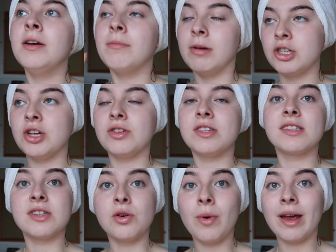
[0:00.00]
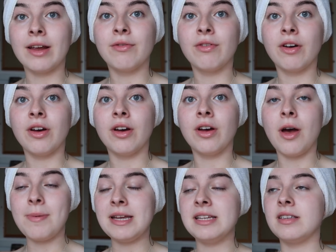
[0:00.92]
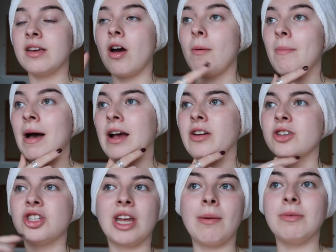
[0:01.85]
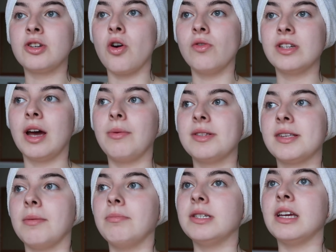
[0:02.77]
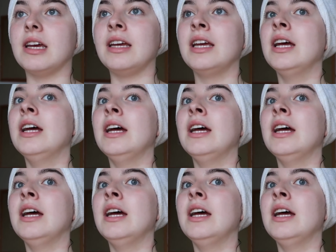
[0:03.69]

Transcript: my tutor's still waiting for her PCR back because she came into contact with somebody.